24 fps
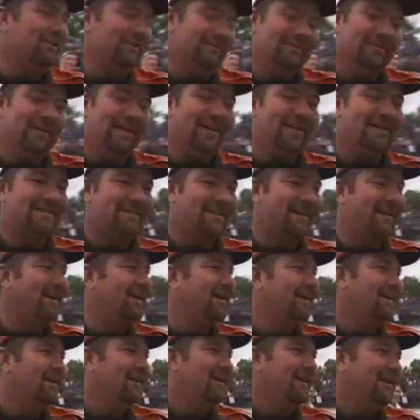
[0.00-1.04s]
you know. That's
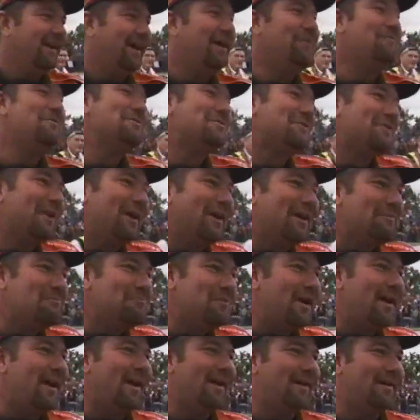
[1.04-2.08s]
I almost got
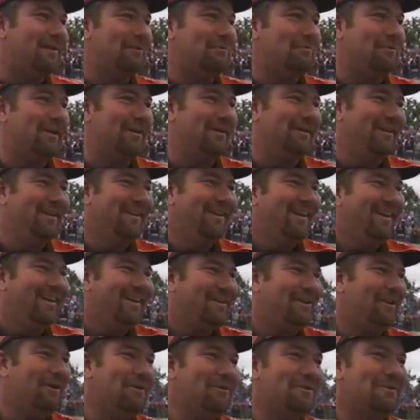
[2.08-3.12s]
him back, but
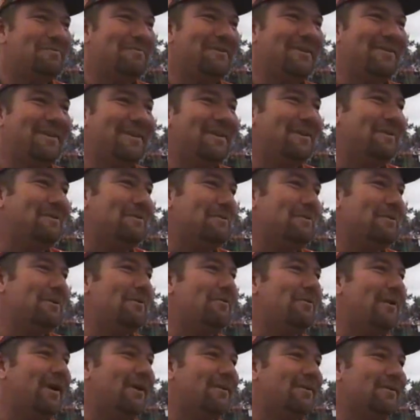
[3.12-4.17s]
close. But I think we
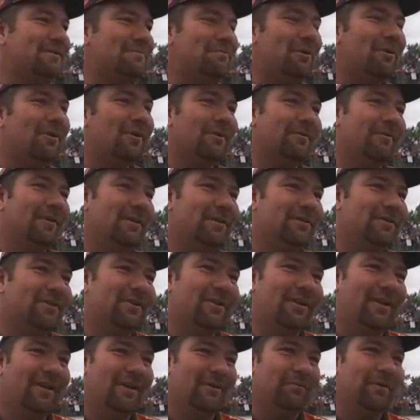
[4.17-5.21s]
would have wrecked his bolt if I
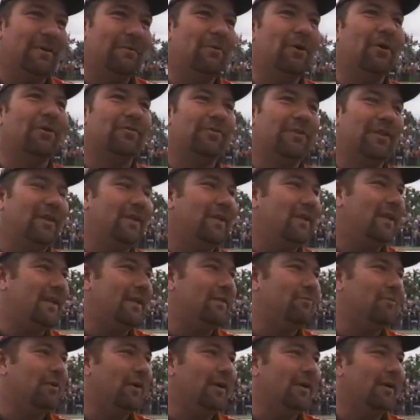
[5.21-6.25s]
stood on him. We both need to
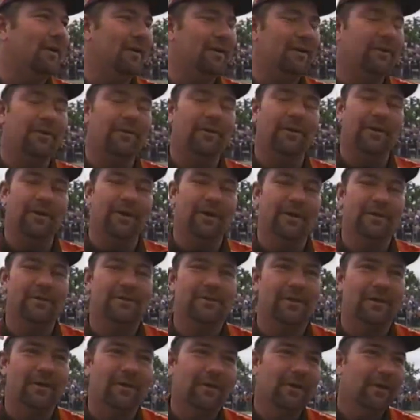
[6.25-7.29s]
keep running and doing
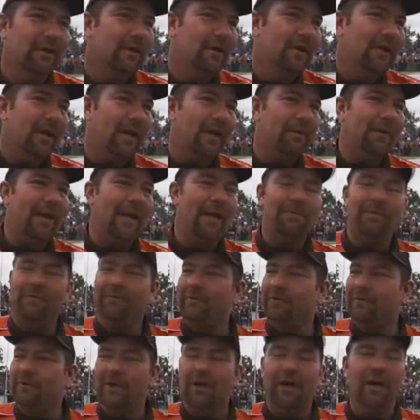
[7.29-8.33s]
good. So I'm
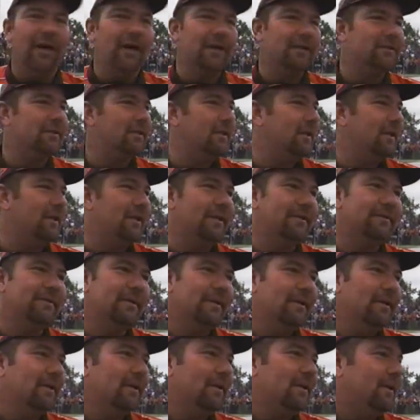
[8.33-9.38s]
happy for Dodge,
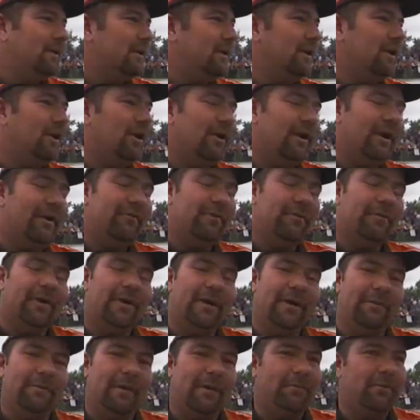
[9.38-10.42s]
Leland. You know,
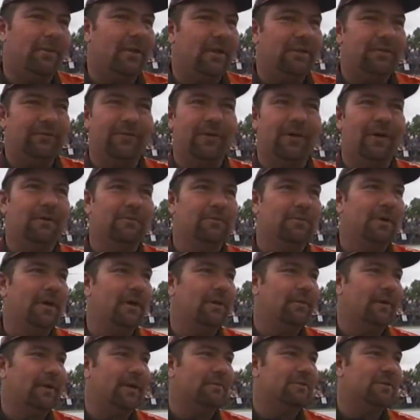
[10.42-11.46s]
everybody, Maple Lodge Farms,
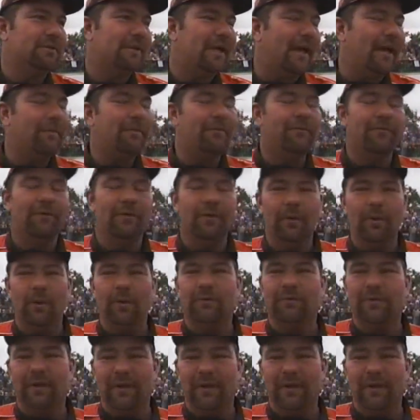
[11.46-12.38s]
Wild Wing. I'm just happy for the